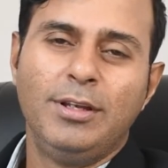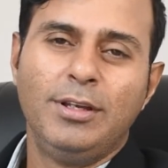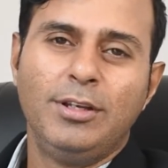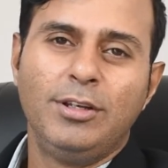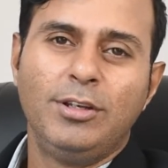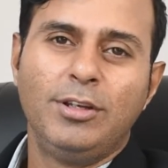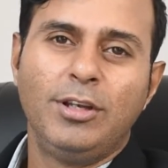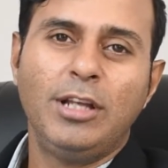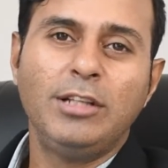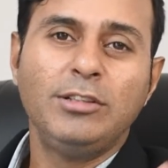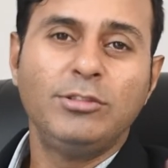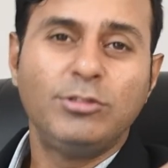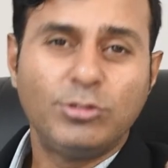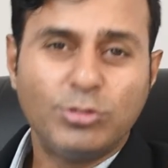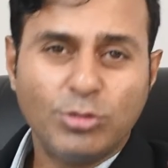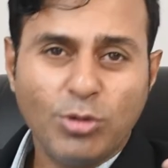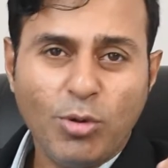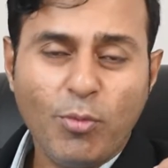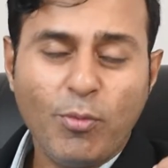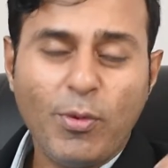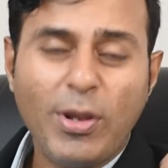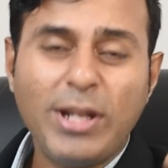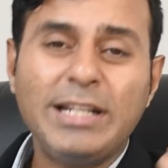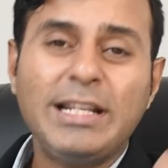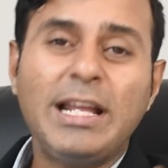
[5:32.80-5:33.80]
And so
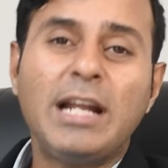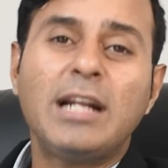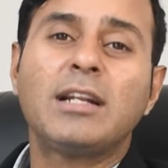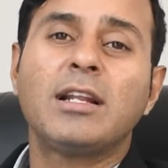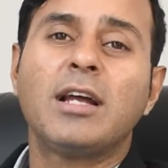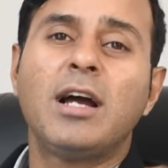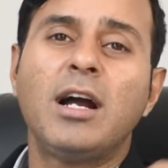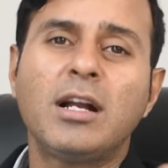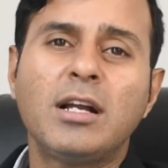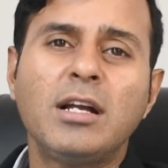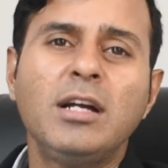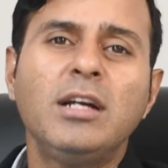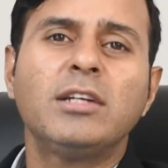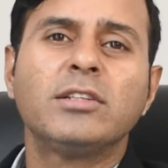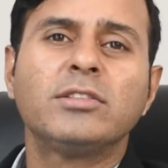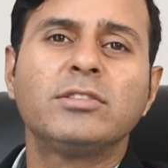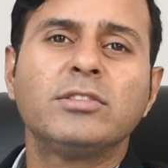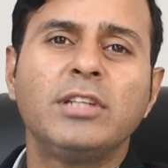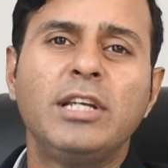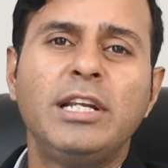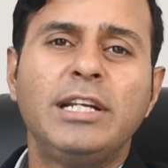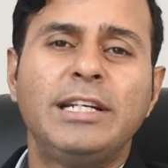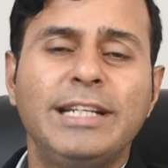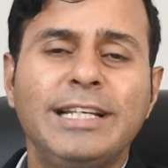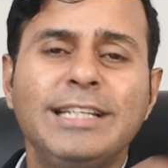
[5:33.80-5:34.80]
when that occurs,
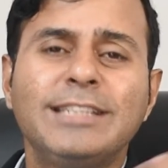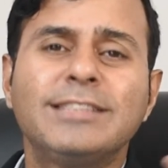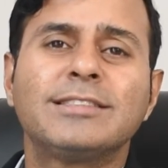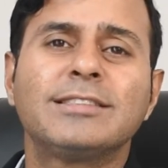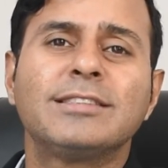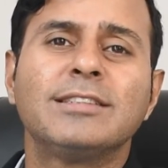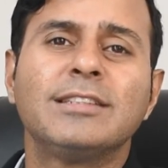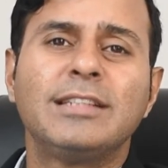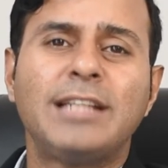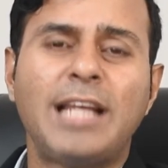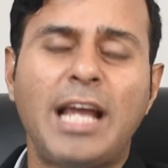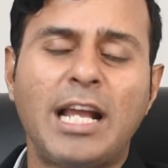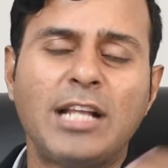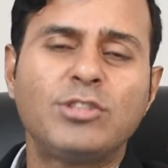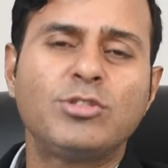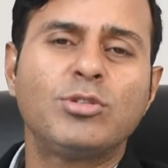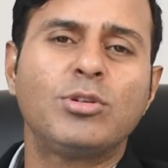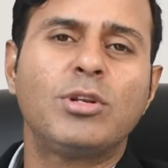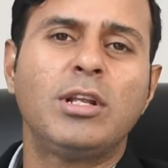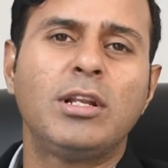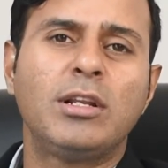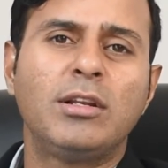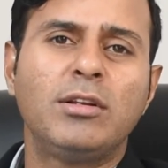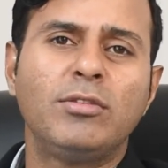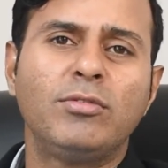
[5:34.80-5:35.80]
it is
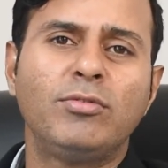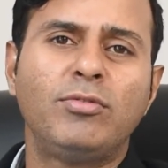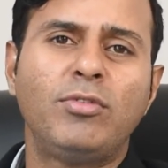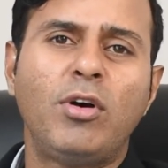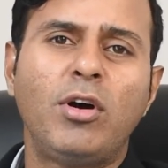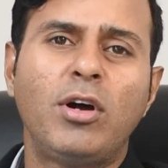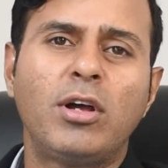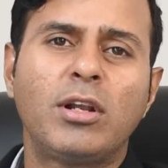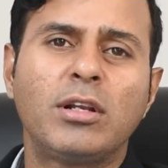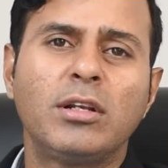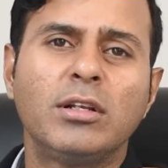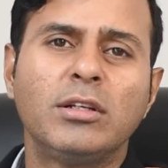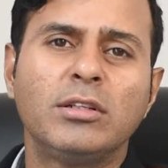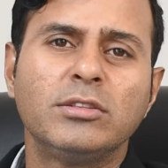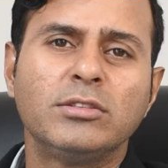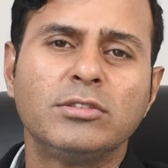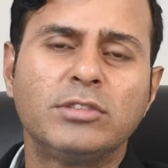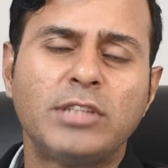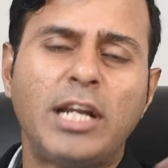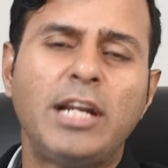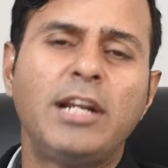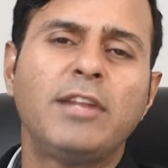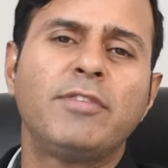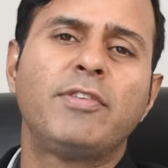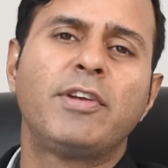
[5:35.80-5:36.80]
natural for
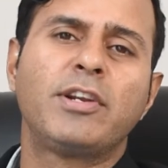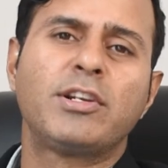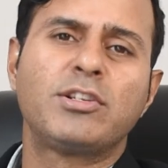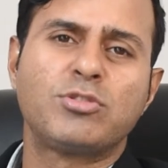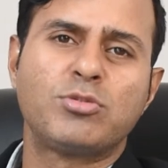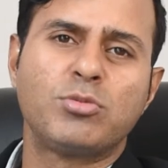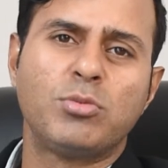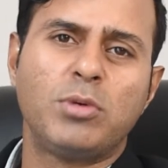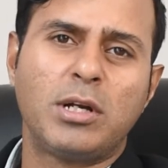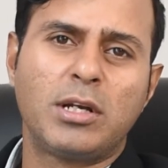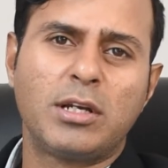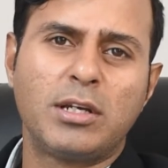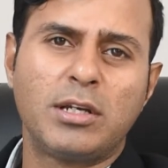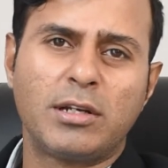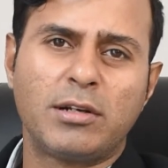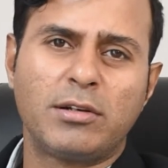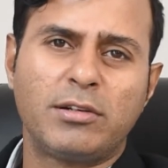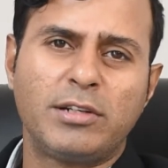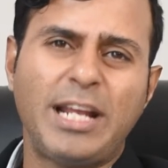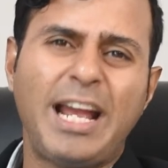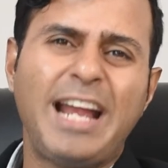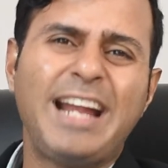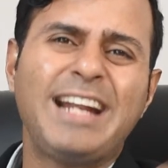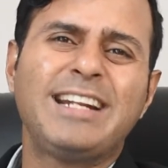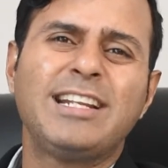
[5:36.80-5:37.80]
side effects to occur,
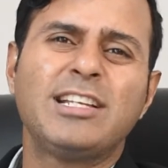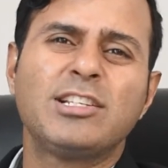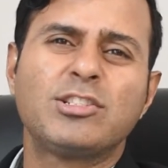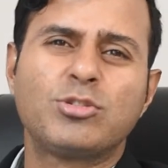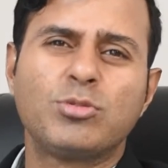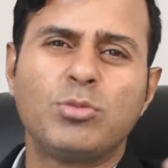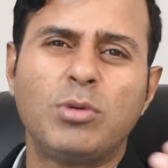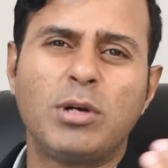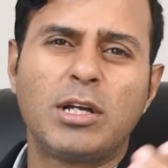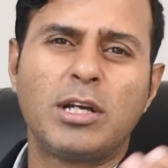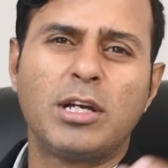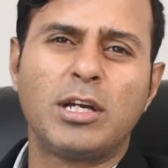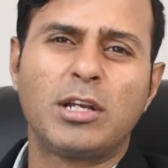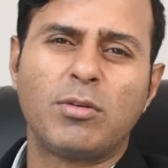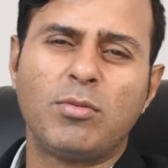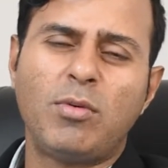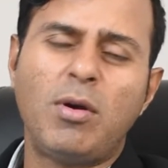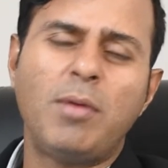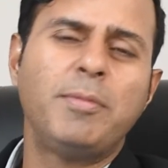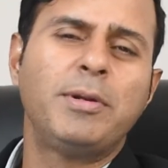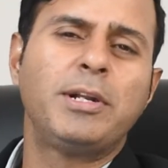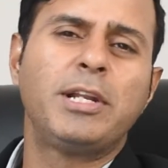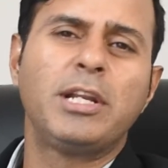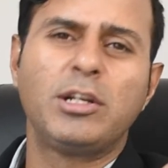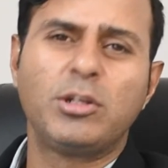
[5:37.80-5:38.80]
tiredness to occur,
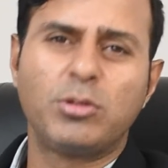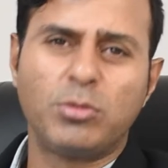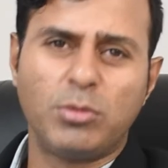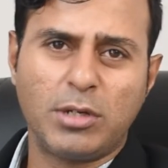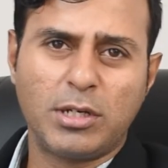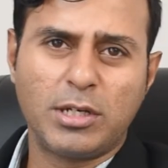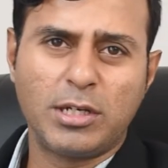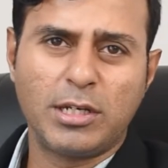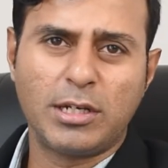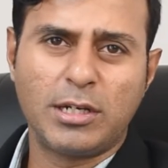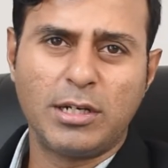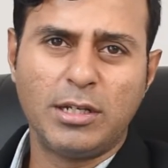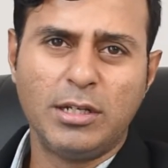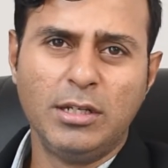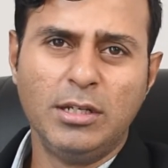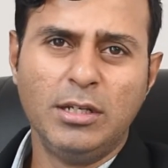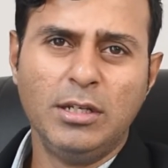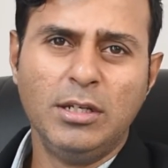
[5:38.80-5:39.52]
vomiting to occur.